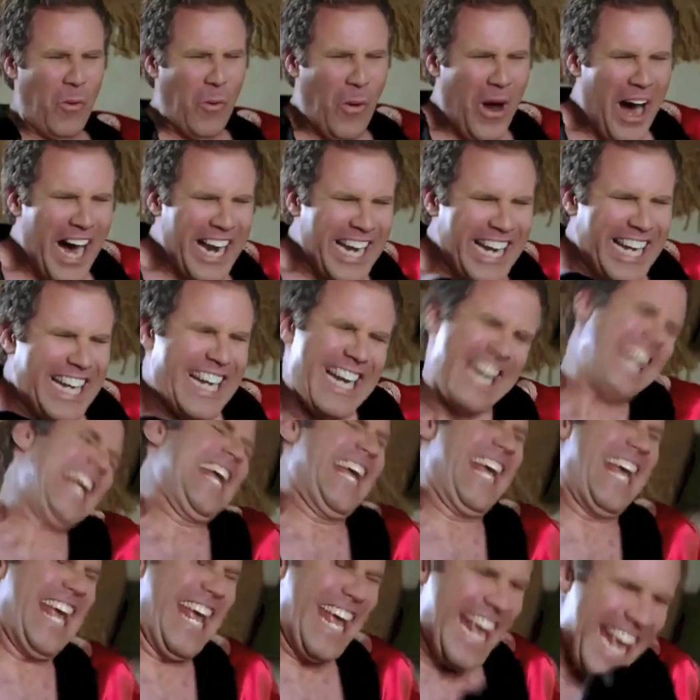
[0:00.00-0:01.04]
what
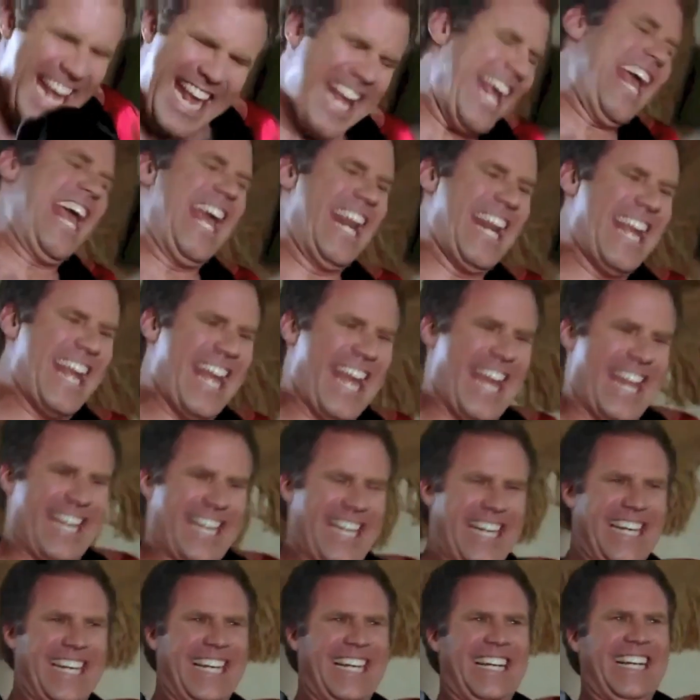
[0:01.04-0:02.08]
an
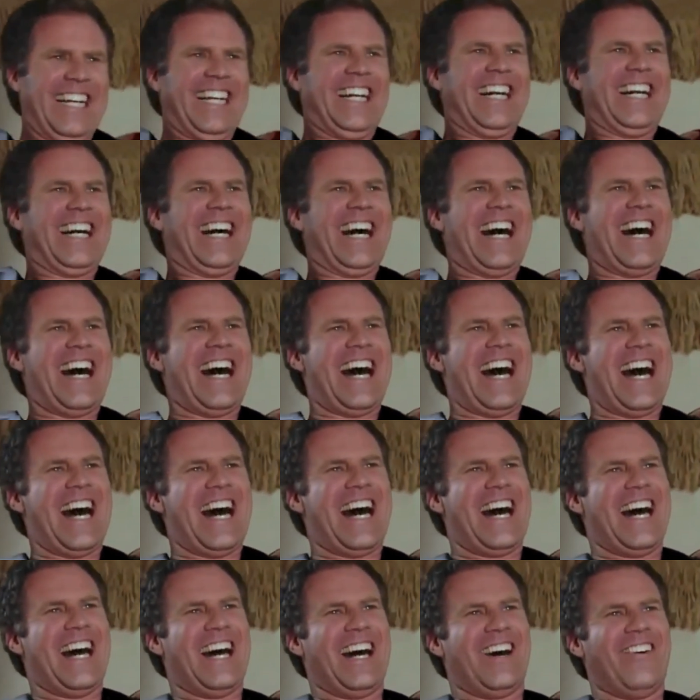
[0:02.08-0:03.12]
idiot!
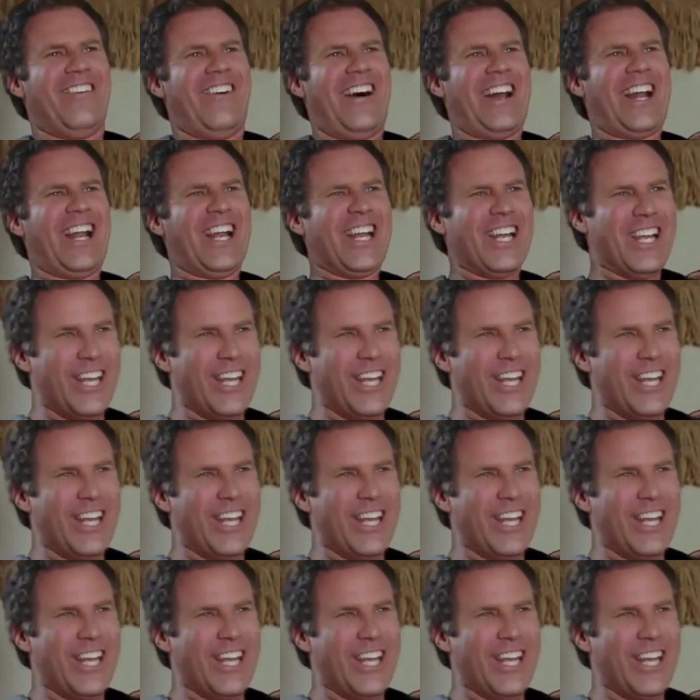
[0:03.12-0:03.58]
Oh, what